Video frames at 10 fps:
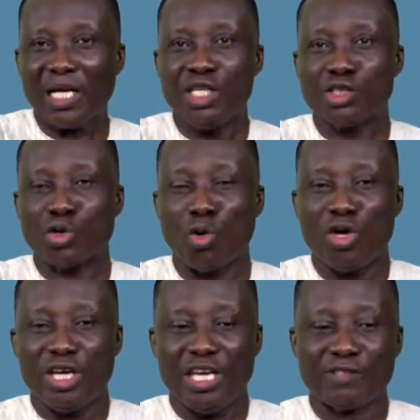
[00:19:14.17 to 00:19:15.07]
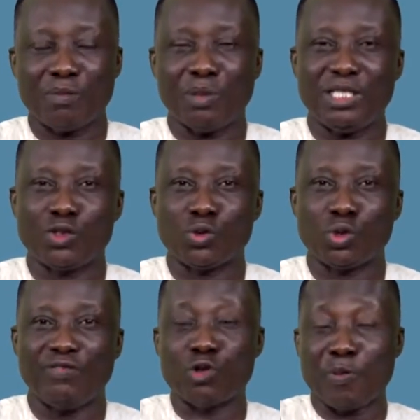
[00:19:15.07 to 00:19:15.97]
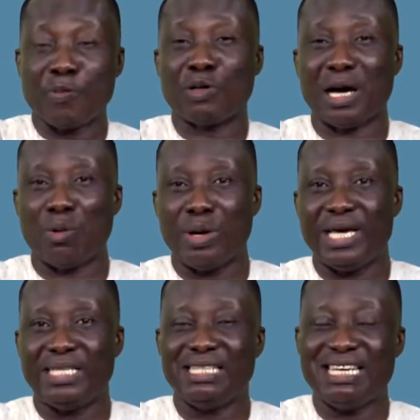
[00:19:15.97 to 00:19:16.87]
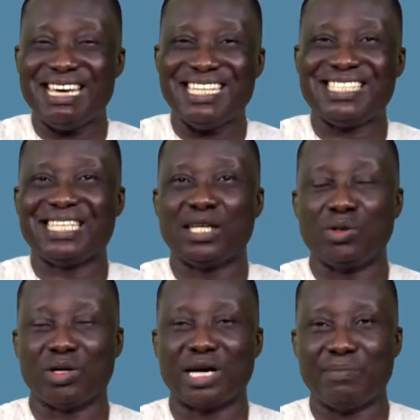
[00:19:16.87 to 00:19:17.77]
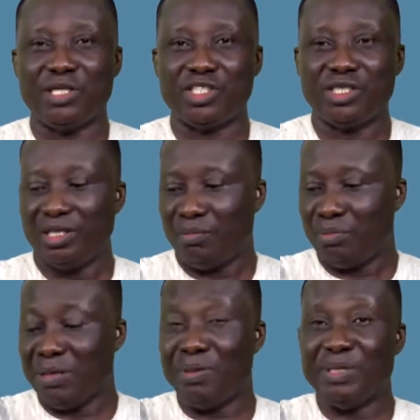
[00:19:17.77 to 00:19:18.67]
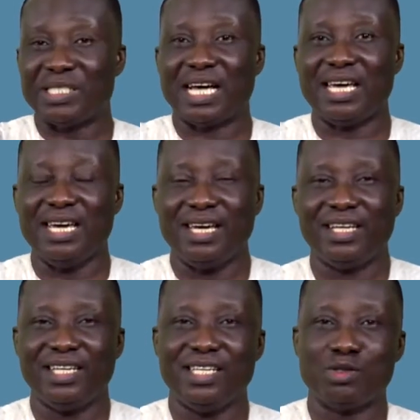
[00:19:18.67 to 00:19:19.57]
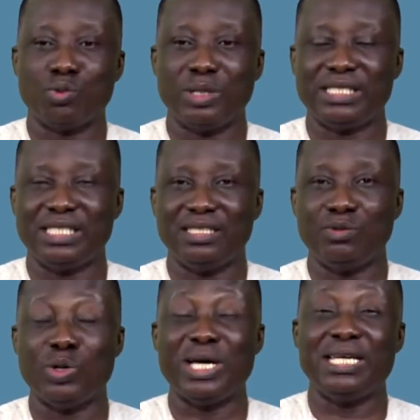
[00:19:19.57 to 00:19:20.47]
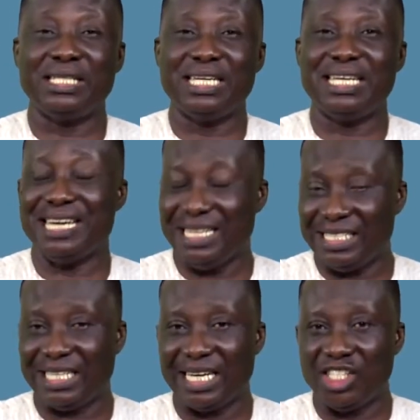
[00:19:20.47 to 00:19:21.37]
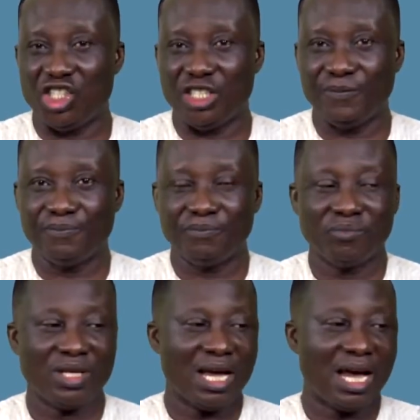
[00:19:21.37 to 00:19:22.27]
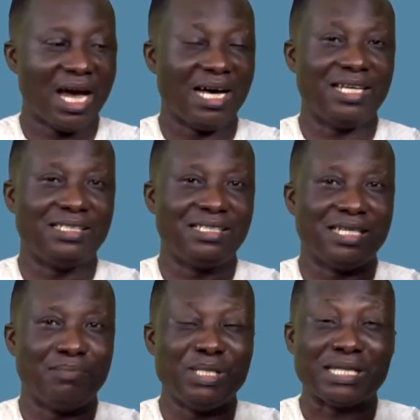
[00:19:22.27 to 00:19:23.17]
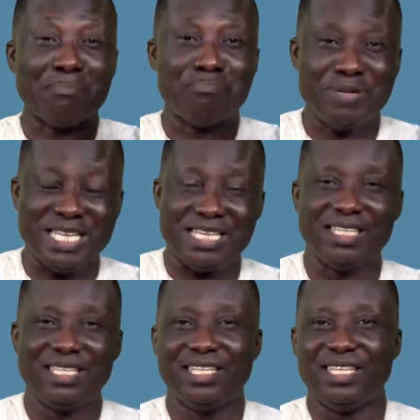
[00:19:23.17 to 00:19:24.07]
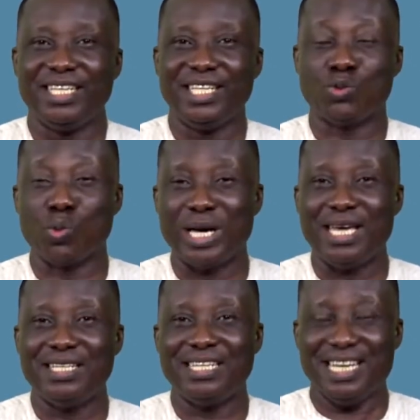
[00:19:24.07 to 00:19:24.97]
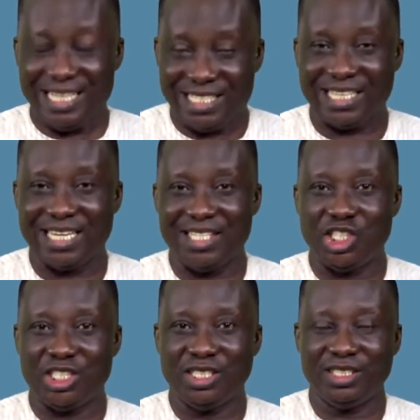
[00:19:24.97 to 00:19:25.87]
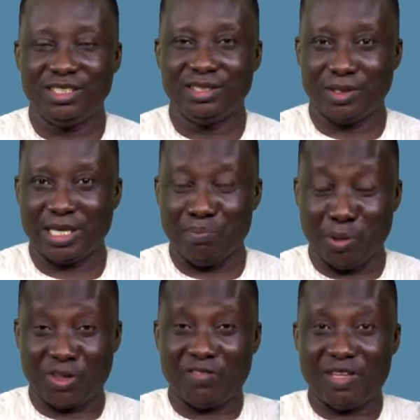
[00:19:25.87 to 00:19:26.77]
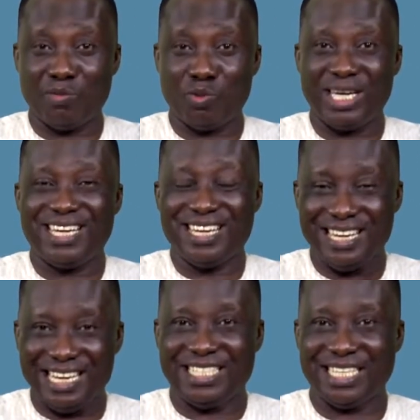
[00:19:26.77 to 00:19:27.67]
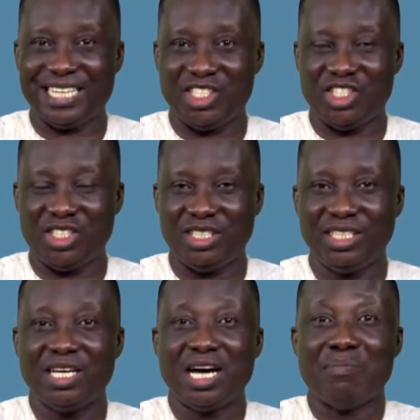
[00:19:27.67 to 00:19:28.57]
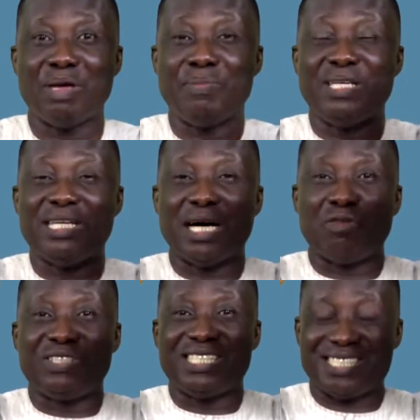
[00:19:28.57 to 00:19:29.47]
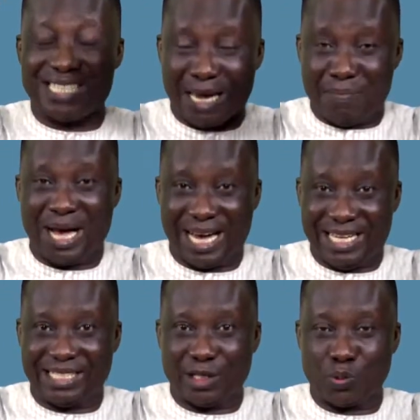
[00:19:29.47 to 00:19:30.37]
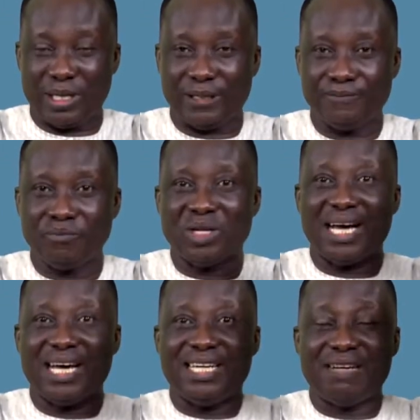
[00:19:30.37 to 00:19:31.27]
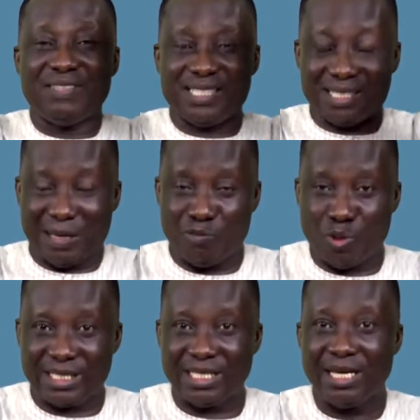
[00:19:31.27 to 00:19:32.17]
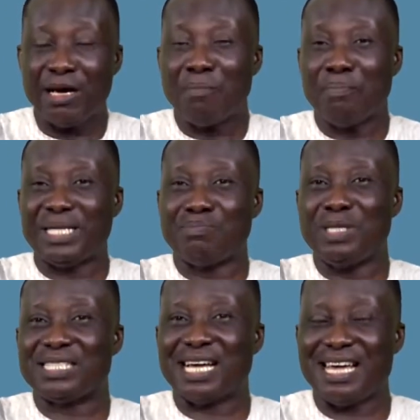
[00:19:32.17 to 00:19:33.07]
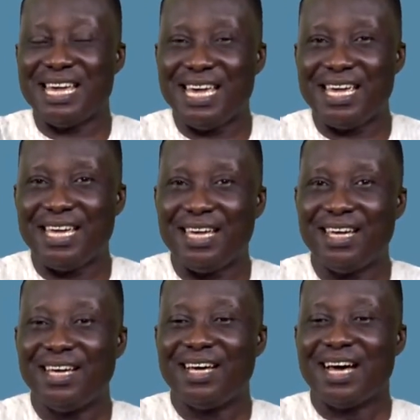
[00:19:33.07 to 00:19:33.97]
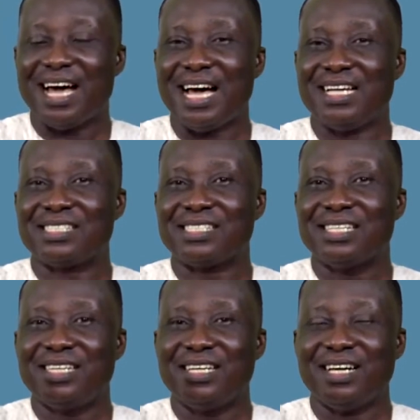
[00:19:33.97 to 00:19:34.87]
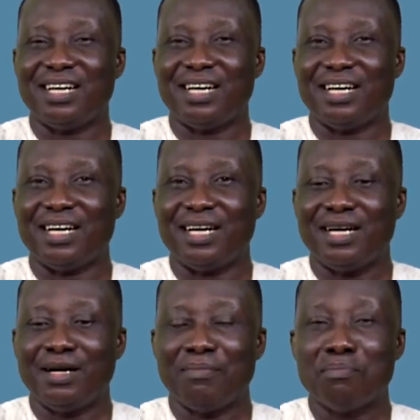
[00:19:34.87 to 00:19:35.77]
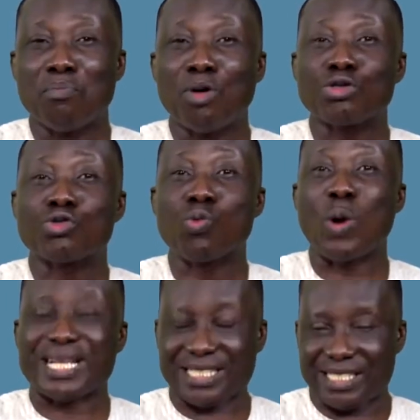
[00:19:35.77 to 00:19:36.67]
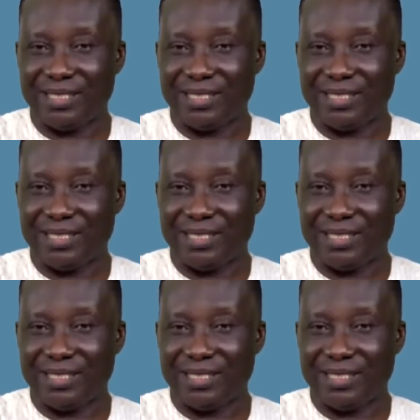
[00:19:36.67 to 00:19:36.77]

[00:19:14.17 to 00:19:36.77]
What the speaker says: So if two people are weighing 80 kilograms each, maybe Mr. A is weighing 80 kg and Mr. B is weighing 80 kg, okay, both of them weigh 80 kg, and maybe they are of the same height as well, and they have the same weight. But Mr. A has muscle weight